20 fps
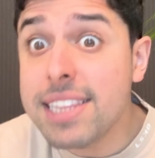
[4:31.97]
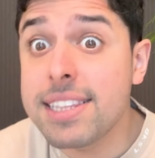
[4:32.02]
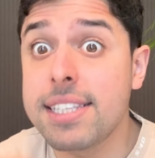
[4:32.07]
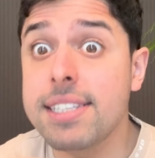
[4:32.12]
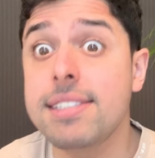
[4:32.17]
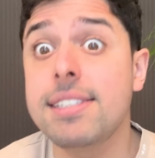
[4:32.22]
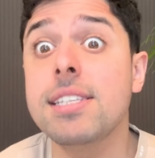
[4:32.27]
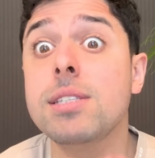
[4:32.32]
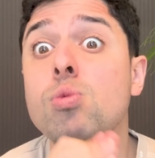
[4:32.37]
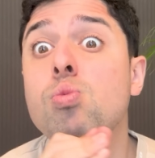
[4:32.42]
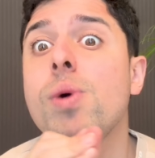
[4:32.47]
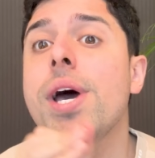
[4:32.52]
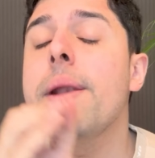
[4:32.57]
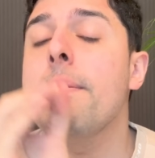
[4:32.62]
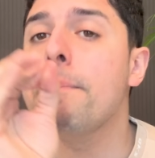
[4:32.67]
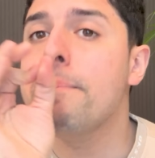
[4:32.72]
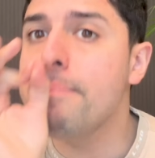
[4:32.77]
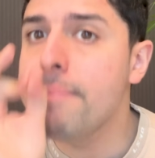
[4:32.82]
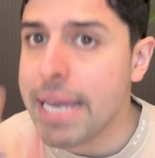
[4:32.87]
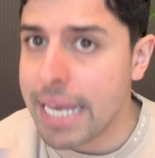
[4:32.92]
This is where
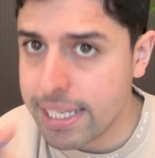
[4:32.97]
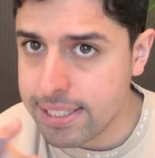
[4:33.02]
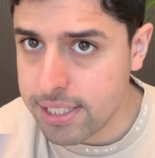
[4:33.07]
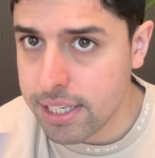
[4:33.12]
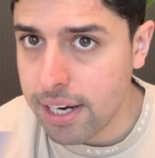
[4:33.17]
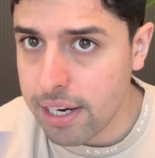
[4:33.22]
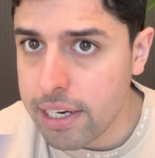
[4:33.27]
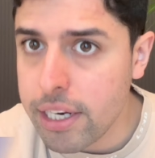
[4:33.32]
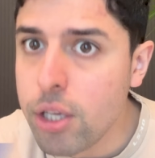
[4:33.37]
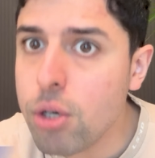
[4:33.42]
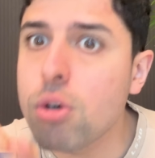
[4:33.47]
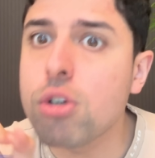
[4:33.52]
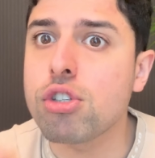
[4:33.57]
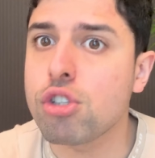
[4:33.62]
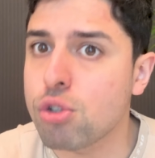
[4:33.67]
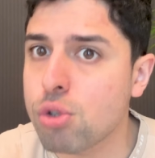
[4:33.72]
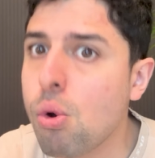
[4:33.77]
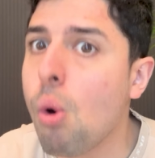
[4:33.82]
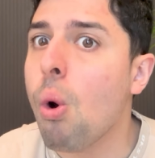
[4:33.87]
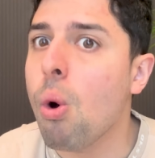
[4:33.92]
majorly your
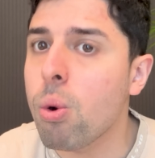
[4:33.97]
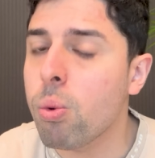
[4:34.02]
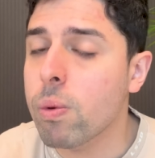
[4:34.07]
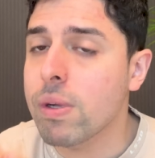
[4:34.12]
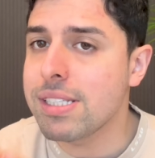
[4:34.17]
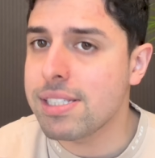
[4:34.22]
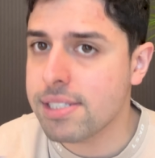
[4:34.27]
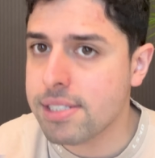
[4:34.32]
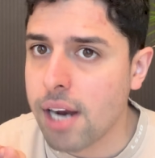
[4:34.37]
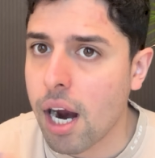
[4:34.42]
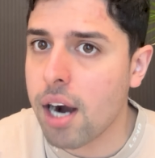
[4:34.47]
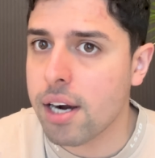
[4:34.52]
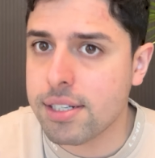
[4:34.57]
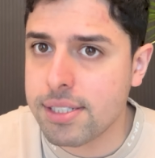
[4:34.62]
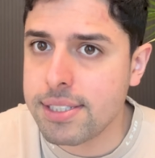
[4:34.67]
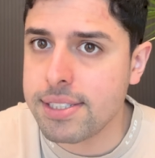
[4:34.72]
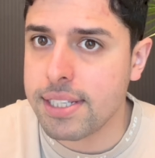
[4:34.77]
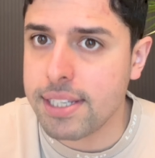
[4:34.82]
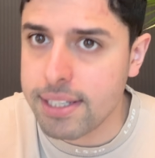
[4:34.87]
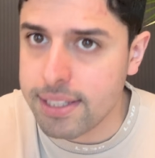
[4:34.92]
score will
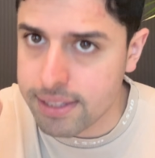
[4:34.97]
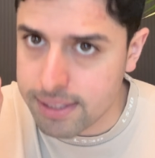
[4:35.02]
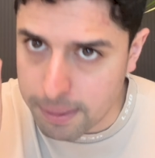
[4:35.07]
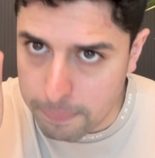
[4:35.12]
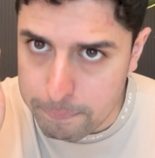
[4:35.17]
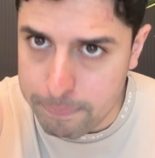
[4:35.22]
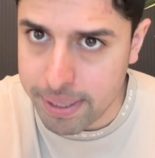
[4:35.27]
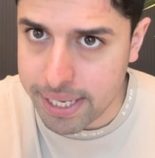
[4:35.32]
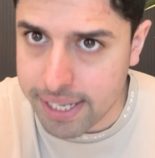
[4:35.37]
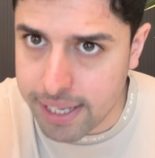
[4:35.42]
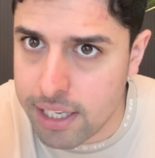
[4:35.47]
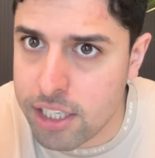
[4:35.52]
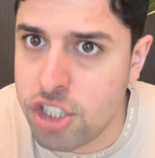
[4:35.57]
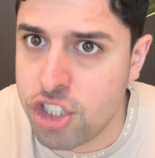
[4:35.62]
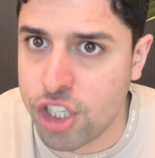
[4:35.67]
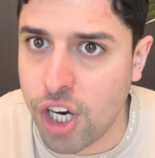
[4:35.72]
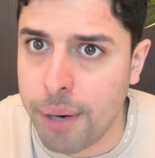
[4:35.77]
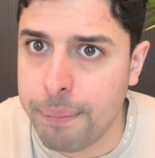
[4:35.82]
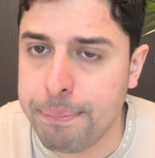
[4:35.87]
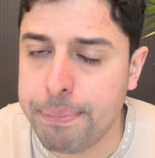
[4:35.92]
start seeing the
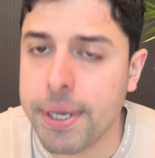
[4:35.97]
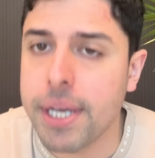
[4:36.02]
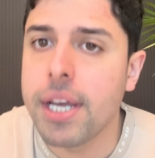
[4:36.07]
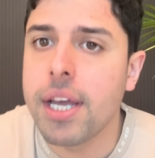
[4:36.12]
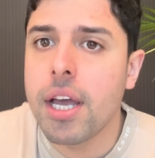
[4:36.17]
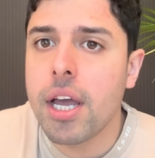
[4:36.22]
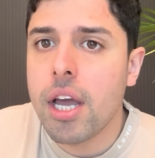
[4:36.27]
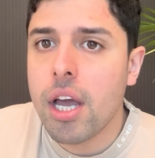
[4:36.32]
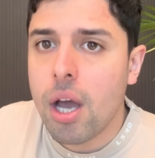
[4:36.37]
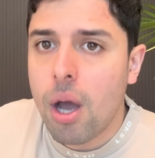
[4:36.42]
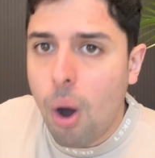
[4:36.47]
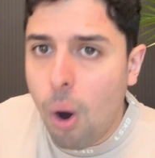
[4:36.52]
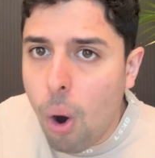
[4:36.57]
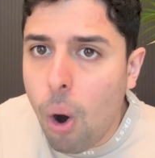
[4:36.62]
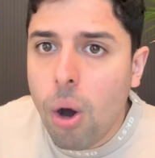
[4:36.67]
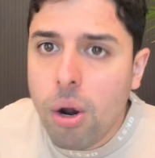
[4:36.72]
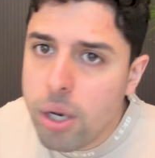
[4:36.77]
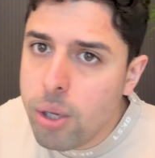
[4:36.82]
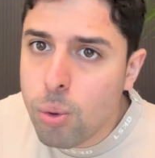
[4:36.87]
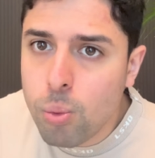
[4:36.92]
biggest jump.
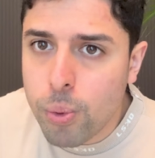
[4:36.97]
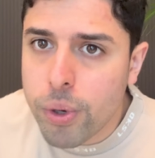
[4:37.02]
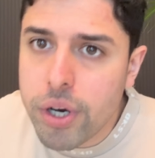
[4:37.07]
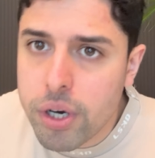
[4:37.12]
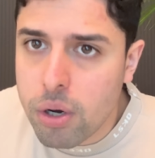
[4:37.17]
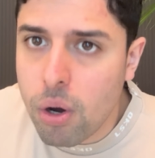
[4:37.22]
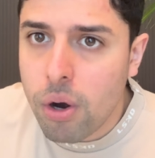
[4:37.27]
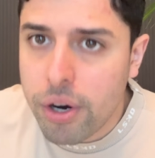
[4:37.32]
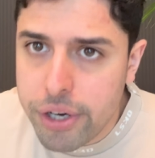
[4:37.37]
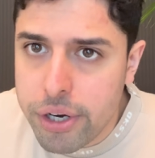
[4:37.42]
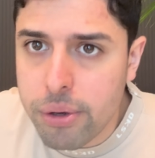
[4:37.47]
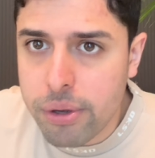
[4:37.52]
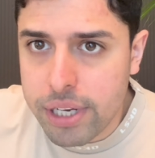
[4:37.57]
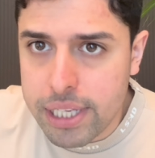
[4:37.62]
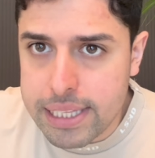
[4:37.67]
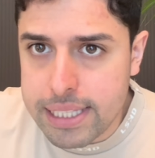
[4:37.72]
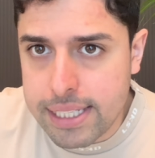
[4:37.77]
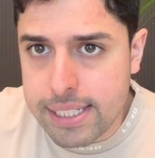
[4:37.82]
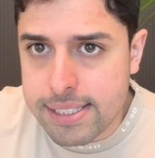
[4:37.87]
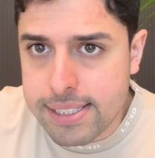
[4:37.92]
All you work on
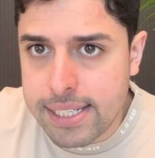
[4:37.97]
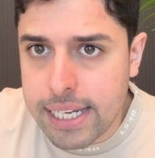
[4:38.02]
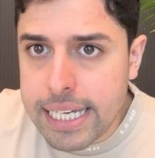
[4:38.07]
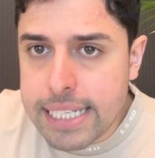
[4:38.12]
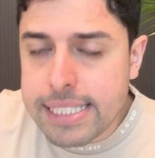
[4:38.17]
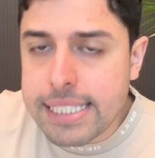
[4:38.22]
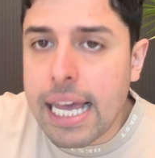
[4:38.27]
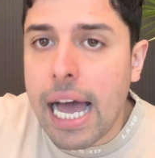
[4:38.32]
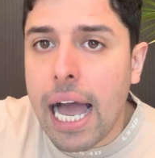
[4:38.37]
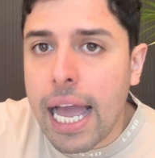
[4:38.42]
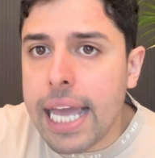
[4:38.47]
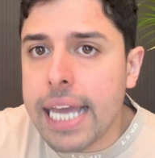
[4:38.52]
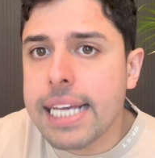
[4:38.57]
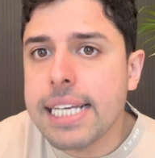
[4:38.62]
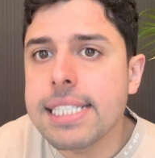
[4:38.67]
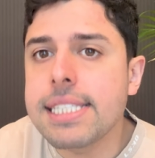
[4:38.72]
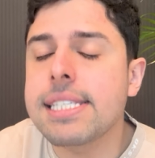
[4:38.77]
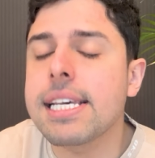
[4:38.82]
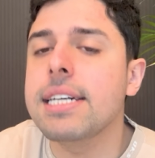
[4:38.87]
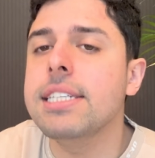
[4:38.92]
during these days
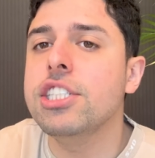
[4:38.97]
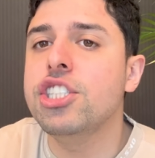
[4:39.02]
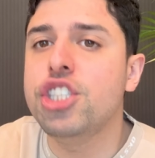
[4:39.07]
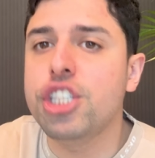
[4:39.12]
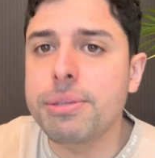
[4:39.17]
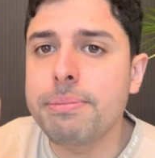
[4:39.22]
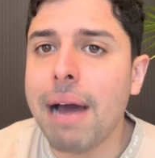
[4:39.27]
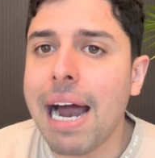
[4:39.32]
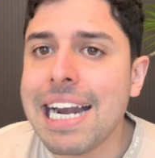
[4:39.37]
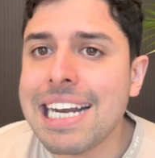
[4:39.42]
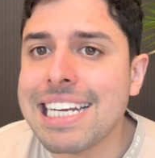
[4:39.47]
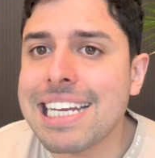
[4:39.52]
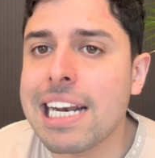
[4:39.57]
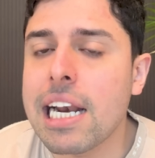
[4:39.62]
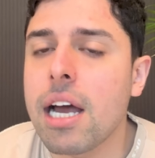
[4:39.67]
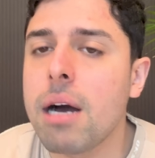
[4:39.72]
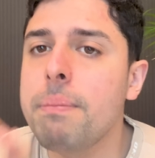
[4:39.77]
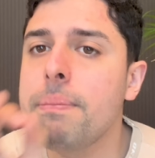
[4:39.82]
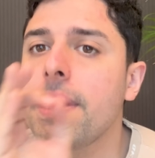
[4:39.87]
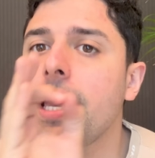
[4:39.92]
is GMAT
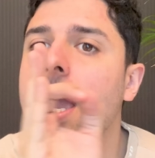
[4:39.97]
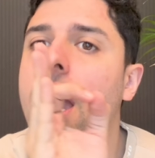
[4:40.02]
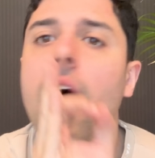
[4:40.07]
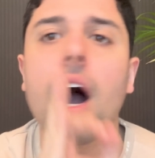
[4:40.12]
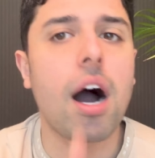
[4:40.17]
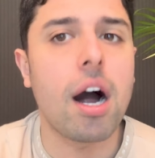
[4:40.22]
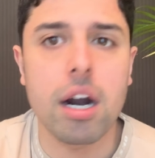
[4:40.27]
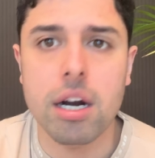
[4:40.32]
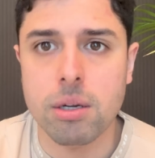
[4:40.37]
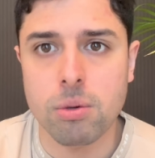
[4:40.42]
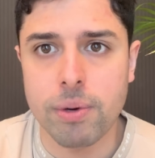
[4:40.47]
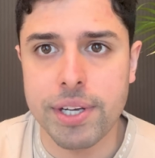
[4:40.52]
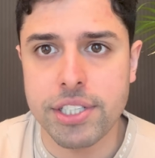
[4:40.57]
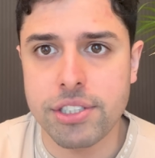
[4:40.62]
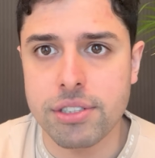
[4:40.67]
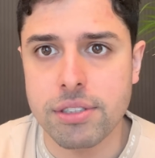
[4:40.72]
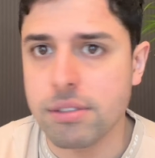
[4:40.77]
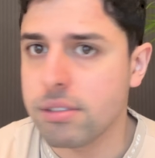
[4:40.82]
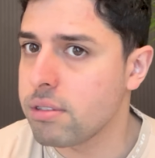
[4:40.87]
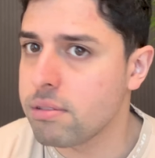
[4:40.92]
CLUB ke hard
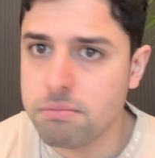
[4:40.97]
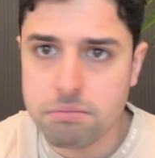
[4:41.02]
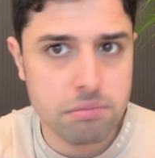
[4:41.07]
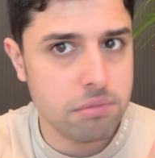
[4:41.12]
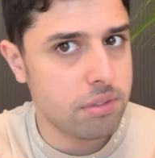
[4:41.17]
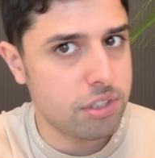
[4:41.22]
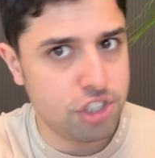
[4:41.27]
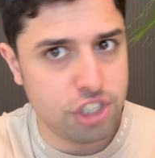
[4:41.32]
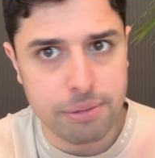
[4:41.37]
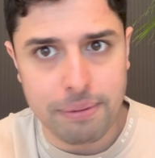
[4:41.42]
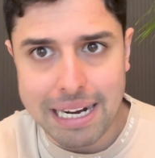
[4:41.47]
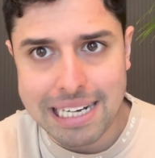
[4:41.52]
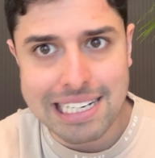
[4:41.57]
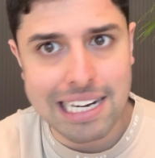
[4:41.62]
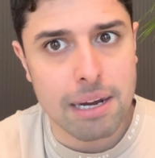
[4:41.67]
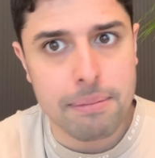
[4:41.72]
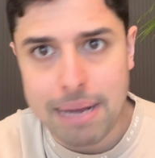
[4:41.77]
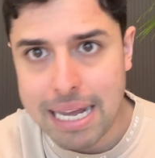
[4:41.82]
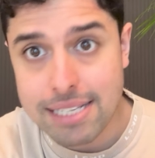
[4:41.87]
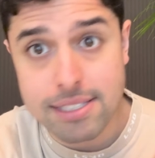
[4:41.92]
questions. GMAT
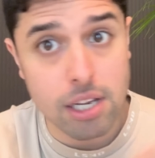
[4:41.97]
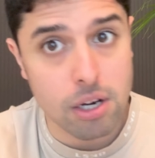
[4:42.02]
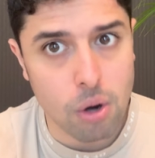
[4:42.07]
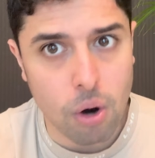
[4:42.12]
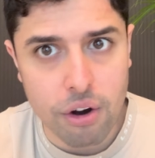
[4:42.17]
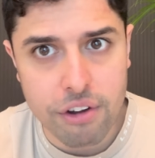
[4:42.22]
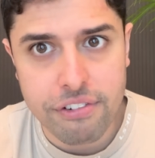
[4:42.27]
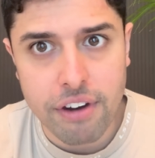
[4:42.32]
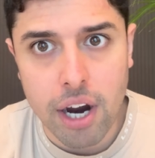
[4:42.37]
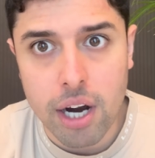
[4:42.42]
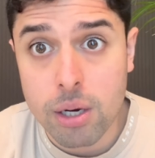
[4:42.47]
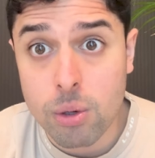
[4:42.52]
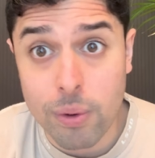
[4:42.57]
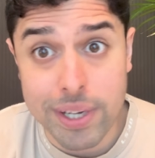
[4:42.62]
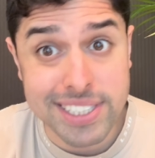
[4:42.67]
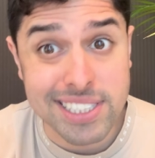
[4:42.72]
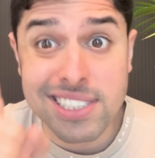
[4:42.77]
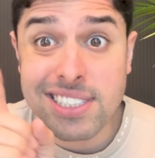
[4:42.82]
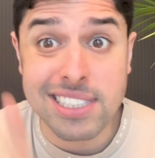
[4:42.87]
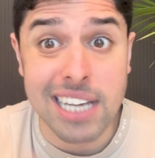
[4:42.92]
CLUB has a lot of hard
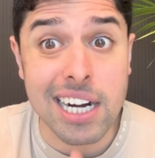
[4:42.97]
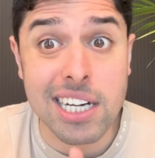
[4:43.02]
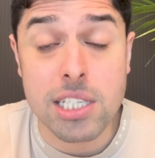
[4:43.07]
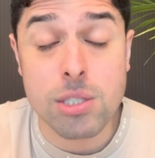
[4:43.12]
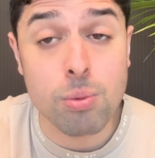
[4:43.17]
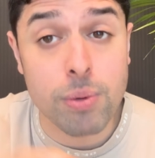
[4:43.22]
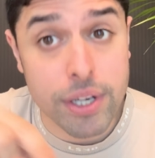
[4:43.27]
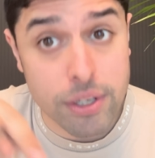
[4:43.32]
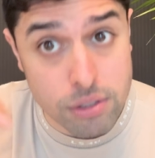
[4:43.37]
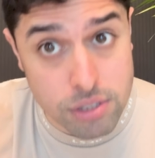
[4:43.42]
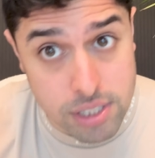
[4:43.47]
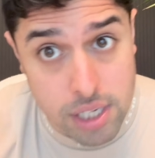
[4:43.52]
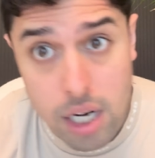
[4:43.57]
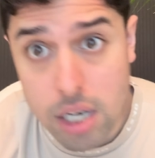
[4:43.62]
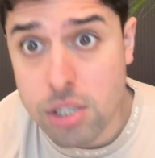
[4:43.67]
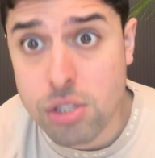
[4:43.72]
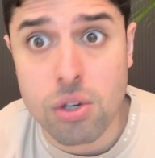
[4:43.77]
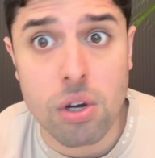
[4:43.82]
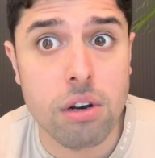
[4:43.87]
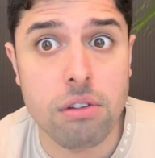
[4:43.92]
questions. That is where you
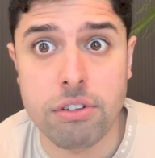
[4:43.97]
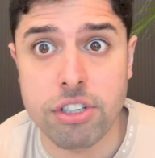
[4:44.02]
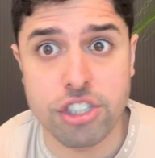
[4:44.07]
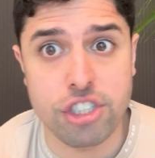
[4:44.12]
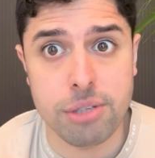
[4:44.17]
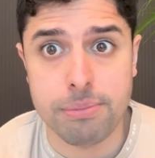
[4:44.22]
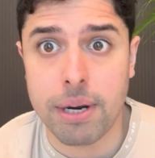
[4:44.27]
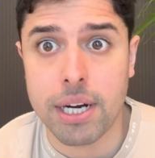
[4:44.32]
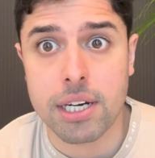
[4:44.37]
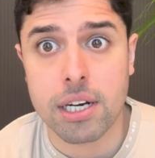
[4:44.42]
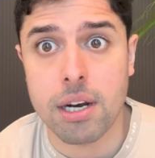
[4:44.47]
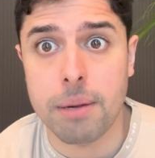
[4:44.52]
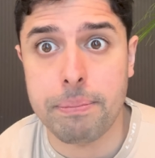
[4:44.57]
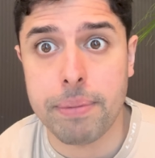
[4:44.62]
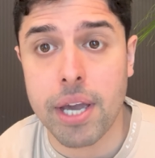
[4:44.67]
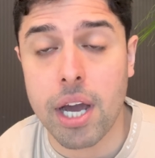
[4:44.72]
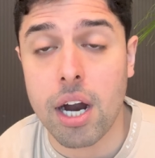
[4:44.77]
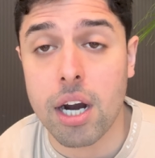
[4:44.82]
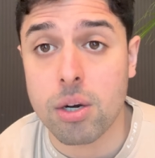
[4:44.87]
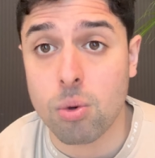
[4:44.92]
start solving GMAT
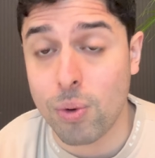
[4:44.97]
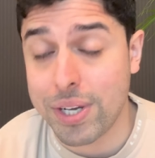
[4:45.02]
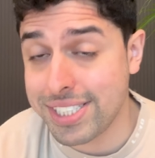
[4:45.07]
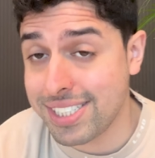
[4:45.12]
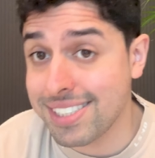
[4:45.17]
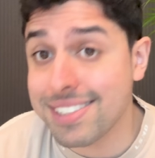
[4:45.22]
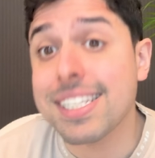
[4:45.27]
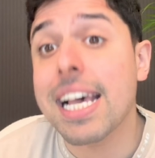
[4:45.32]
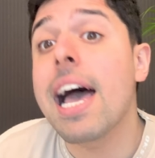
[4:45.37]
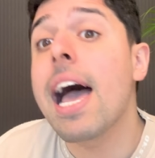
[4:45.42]
CLUB ke hard questions.